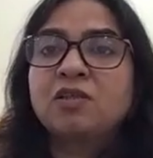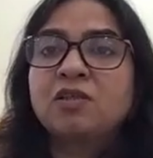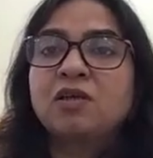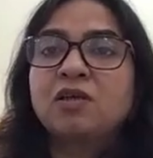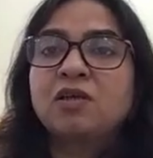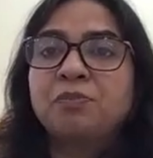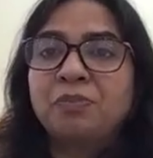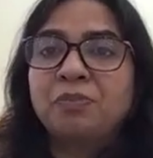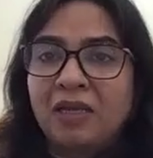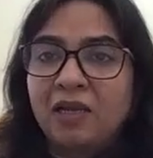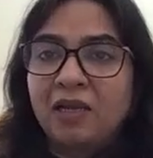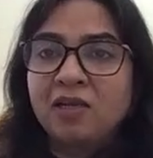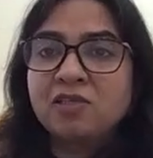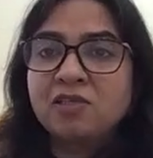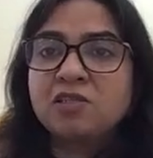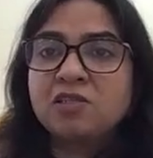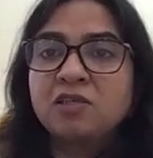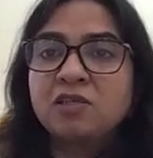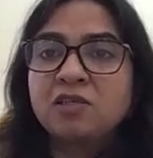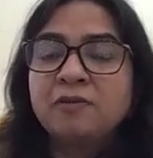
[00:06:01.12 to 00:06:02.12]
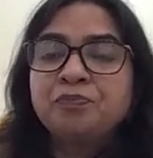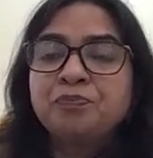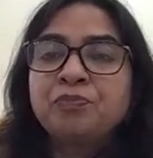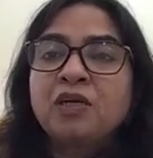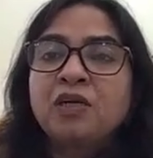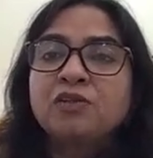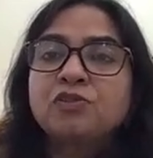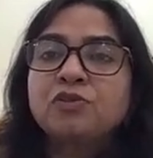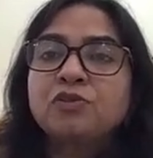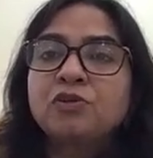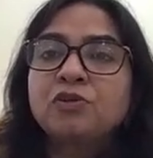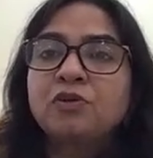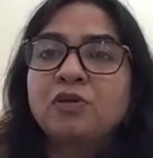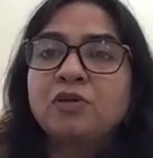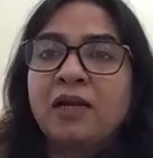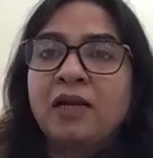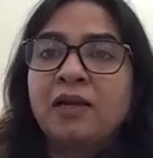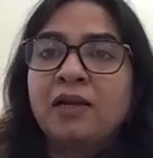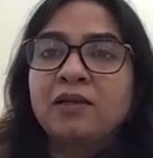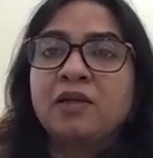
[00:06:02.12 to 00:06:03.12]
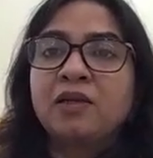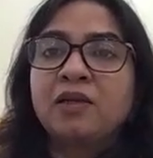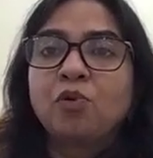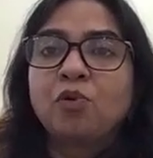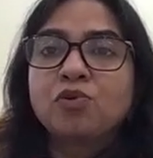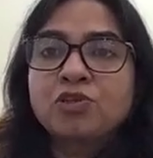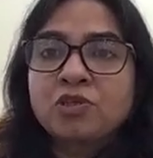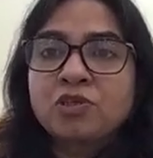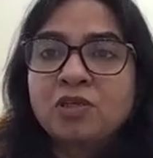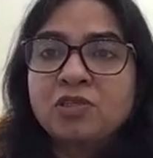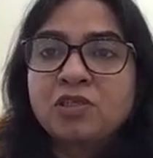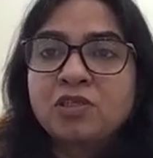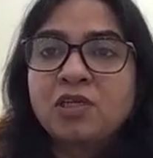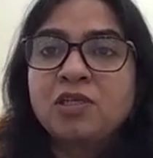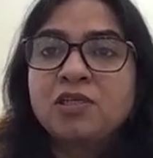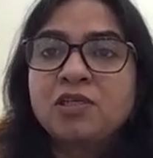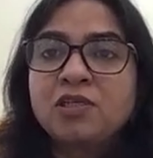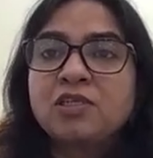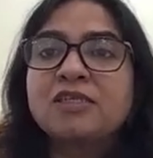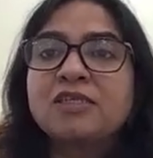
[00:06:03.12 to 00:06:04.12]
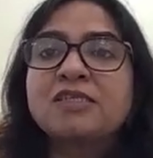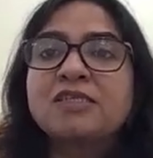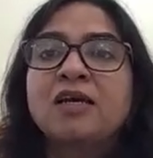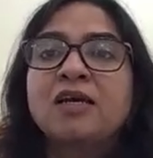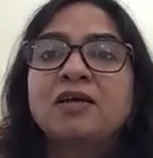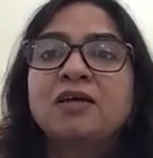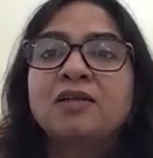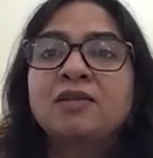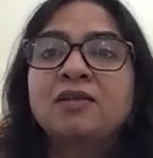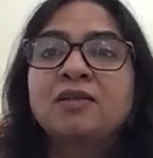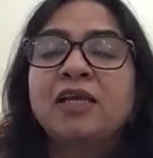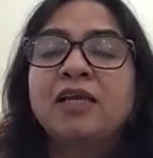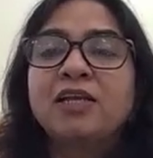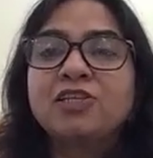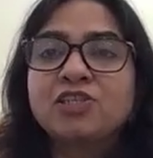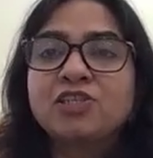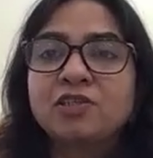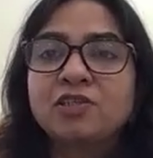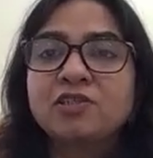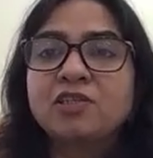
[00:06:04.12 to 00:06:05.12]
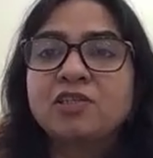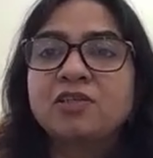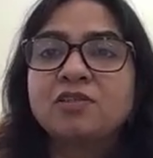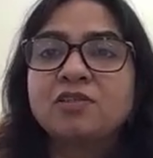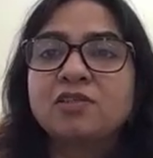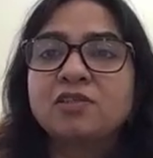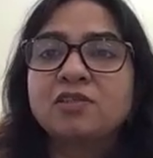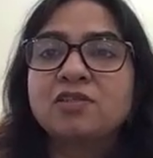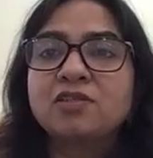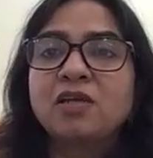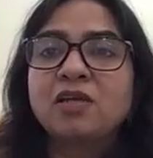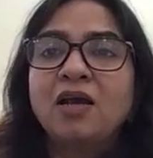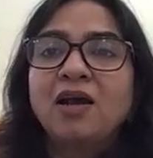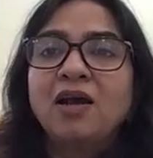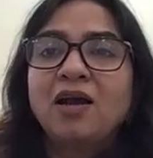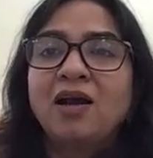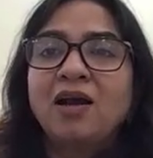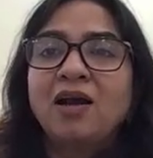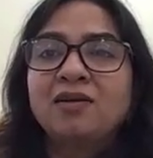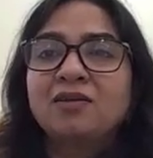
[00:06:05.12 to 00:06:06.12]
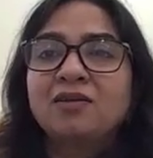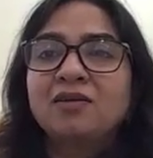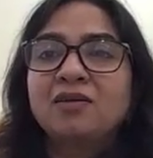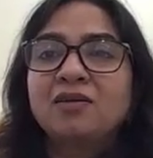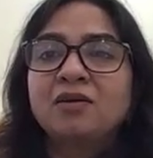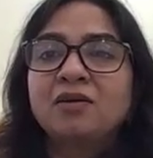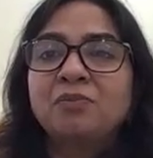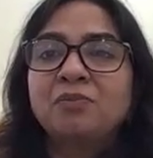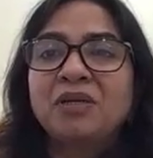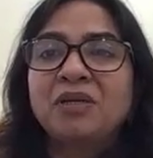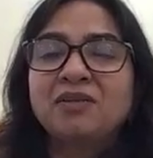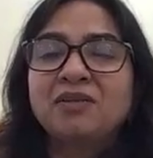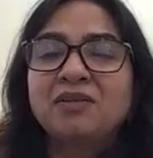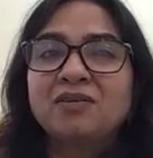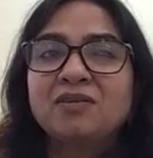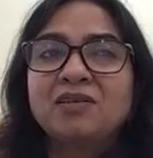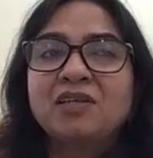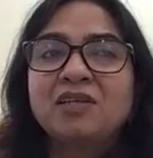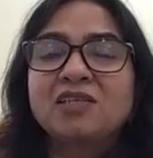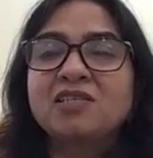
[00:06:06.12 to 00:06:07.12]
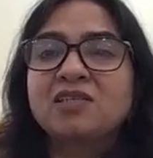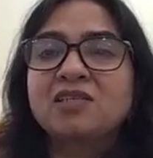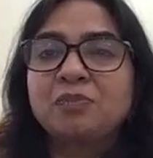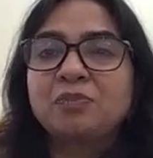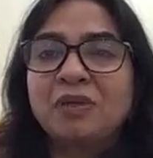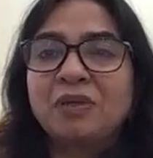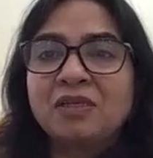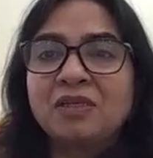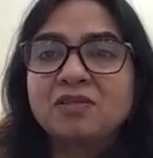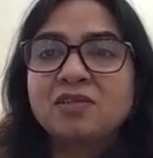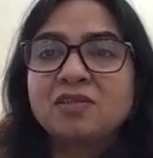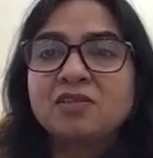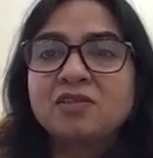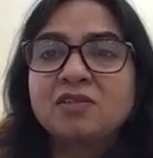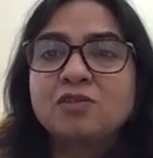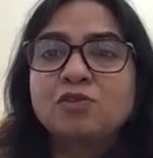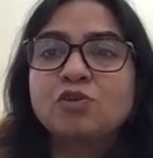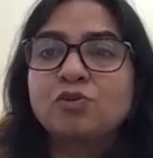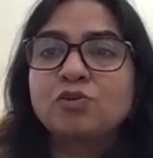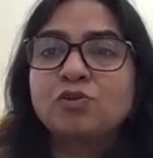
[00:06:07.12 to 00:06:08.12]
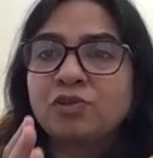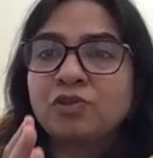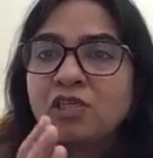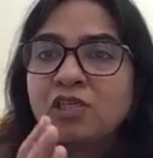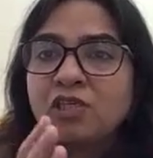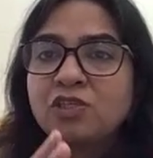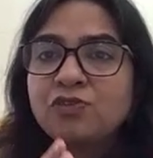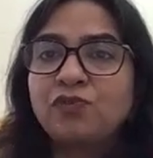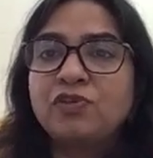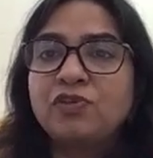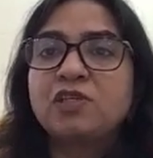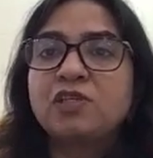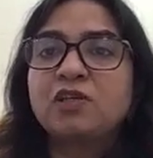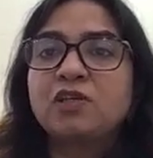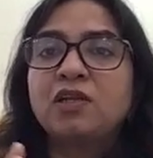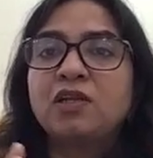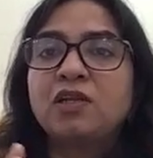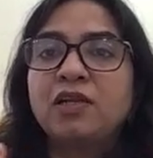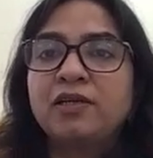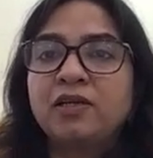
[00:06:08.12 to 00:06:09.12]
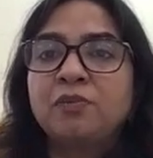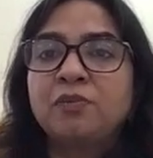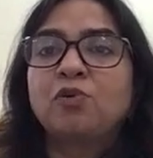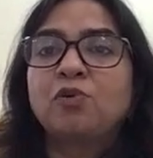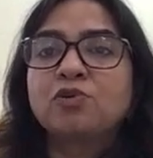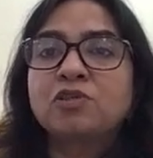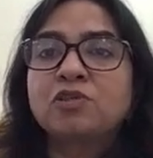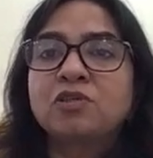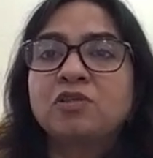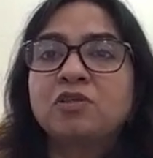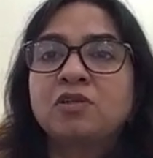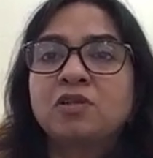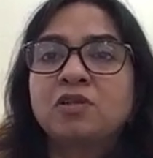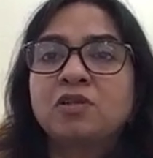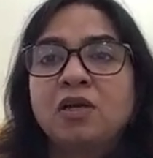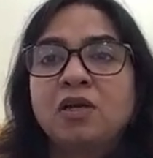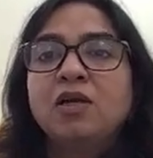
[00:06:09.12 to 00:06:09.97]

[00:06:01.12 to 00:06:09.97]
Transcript: in the breast, so, and emotional changes, nature changes, and bit disturbances. So these physical and emotional,